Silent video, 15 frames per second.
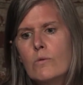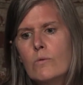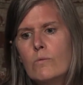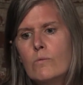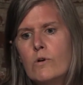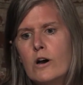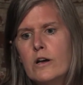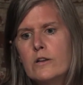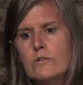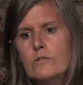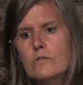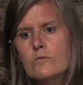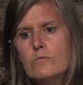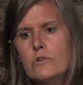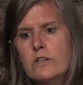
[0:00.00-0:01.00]
what
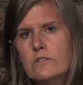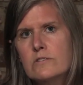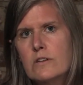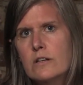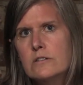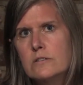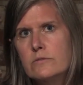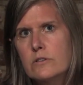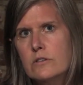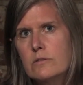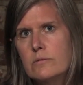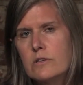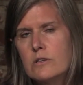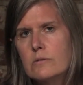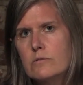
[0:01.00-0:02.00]
we in the scientific
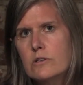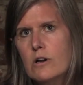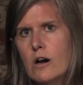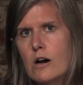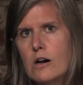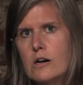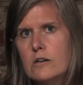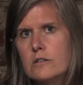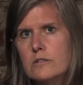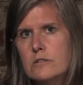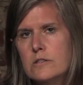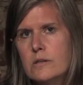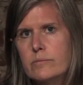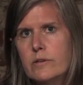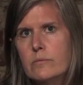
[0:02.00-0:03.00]
community would call
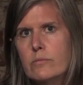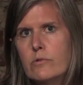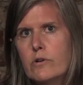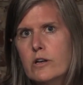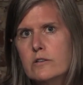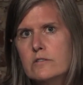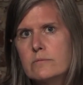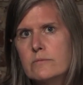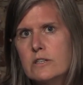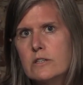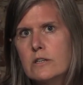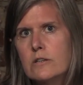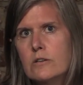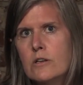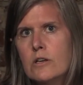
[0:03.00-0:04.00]
tipping points,
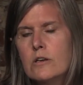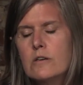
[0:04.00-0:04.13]
meaning